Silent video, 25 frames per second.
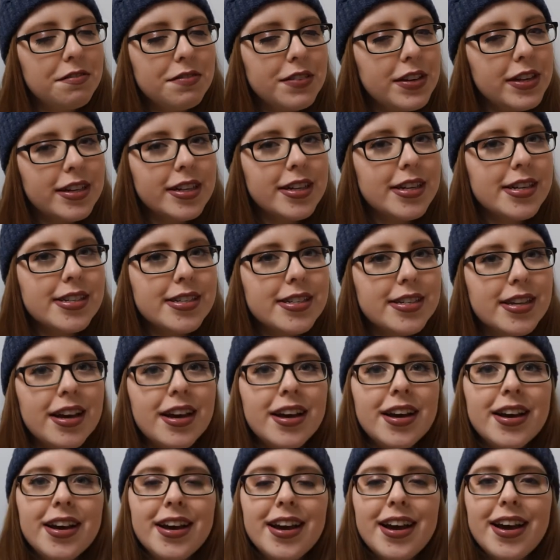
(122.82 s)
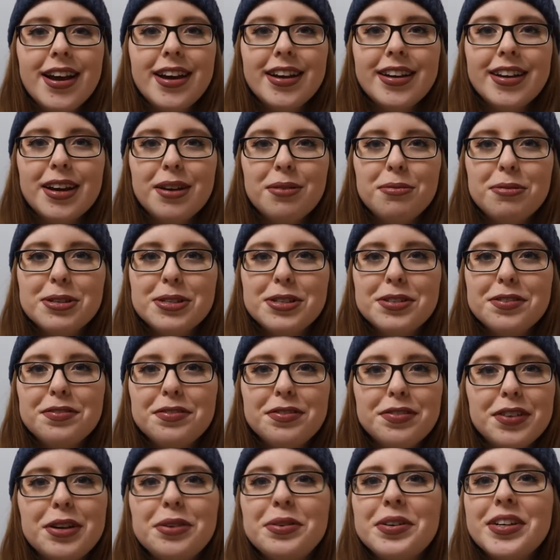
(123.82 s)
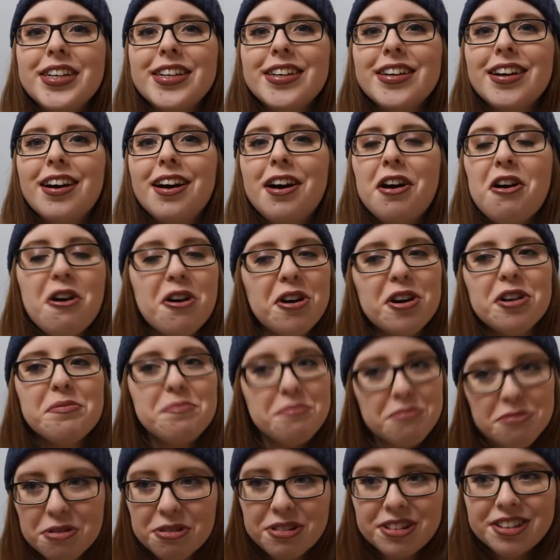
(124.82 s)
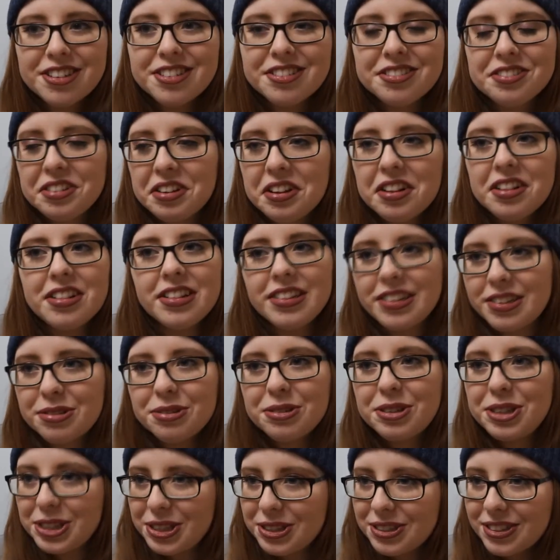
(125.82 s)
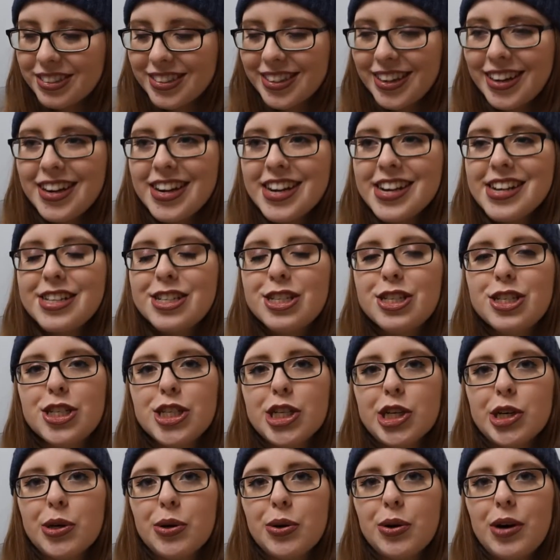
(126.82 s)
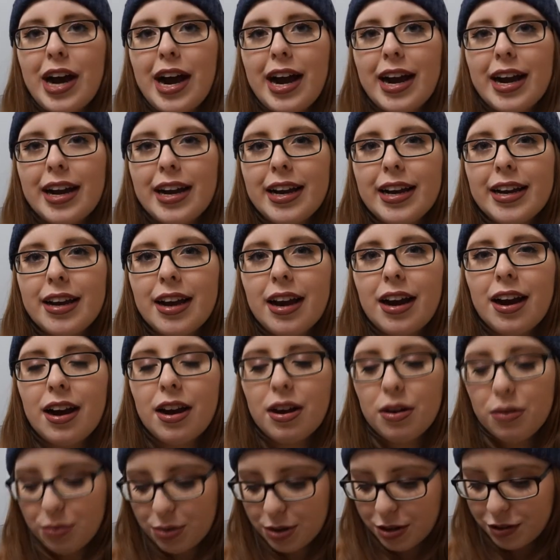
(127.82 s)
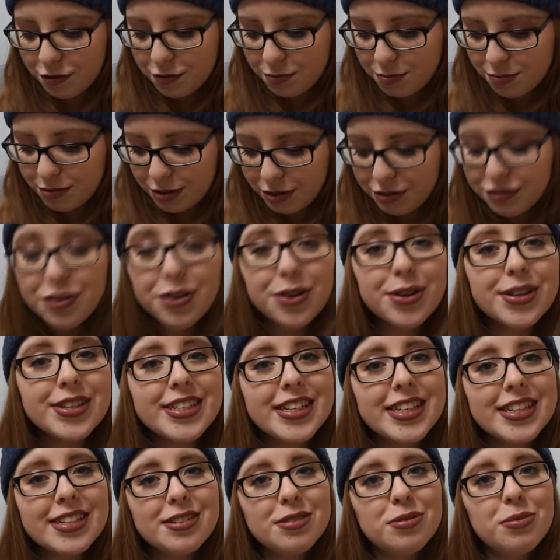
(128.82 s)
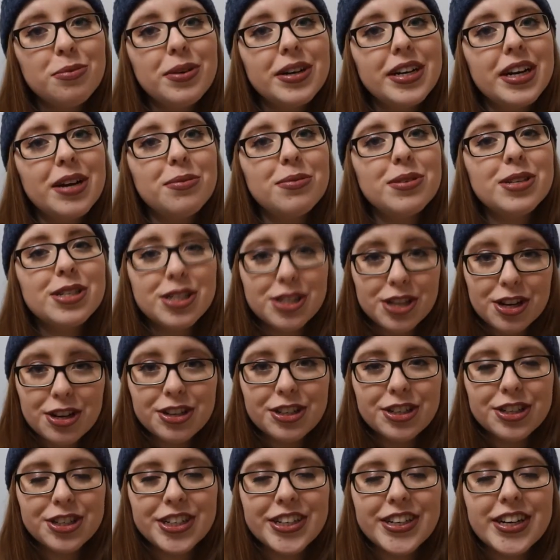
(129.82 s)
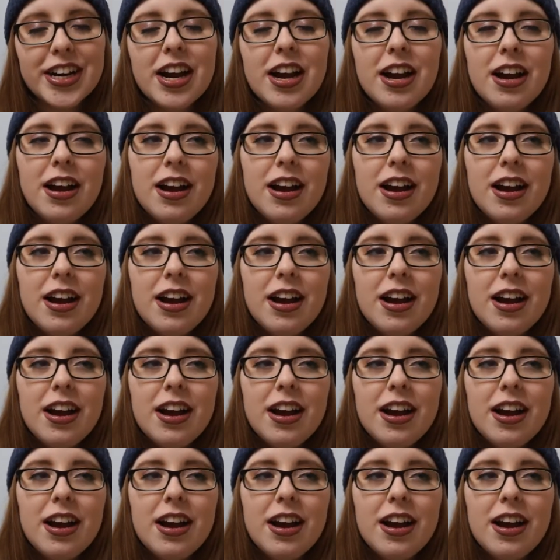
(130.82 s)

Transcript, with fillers: feelings, and I was a very heartbroken little girl, so I would have preferred it when I was younger.